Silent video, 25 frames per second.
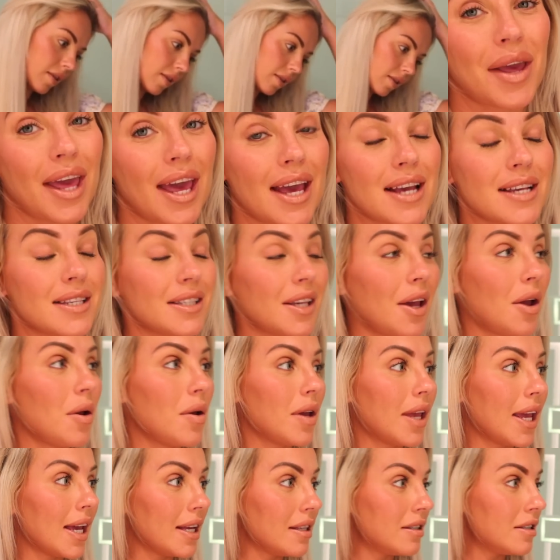Okay, so
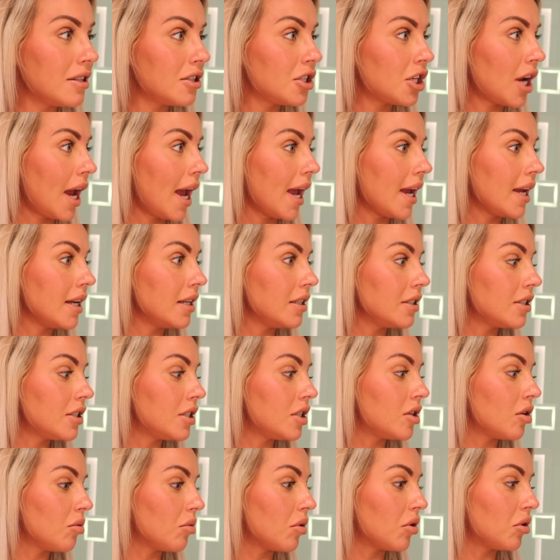kids are
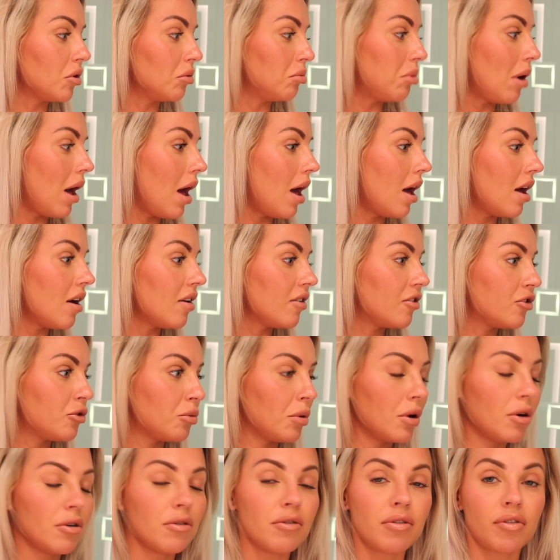changed, we're all bathed,
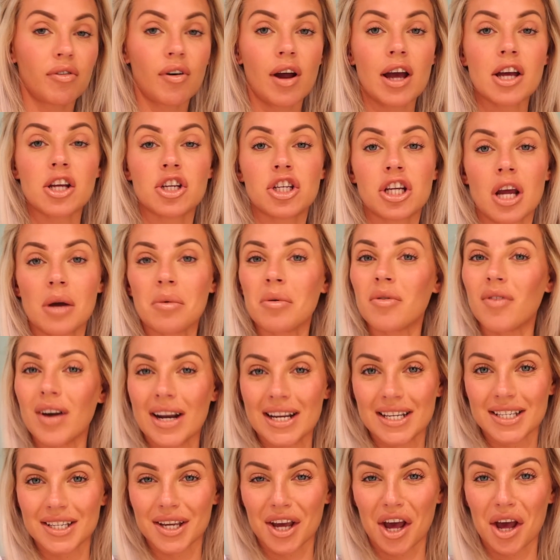we're all fresh, and we're ready
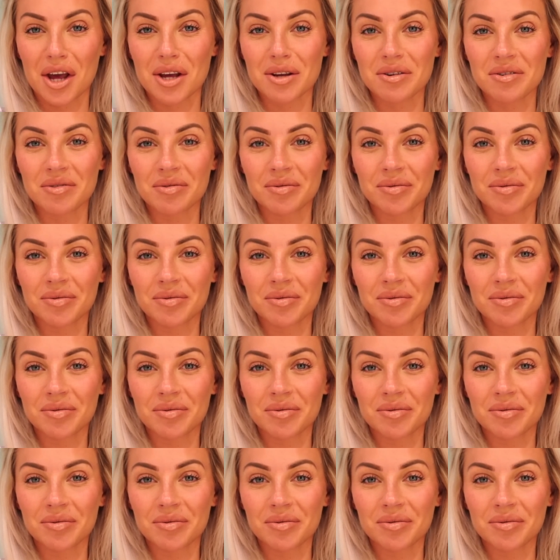to go.